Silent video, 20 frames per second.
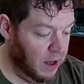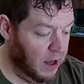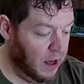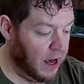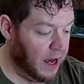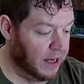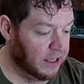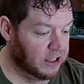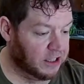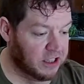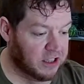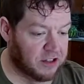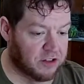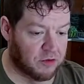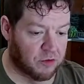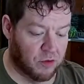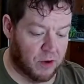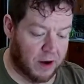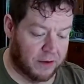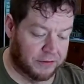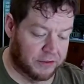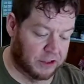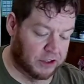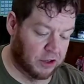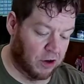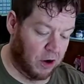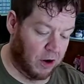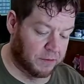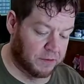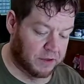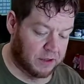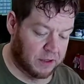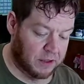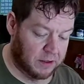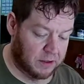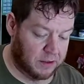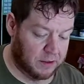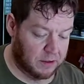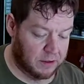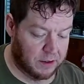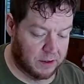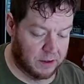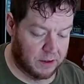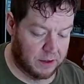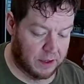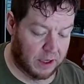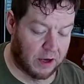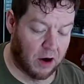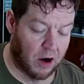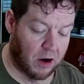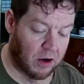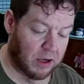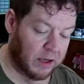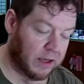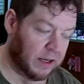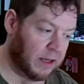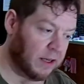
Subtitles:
I just rough chopped the garlic.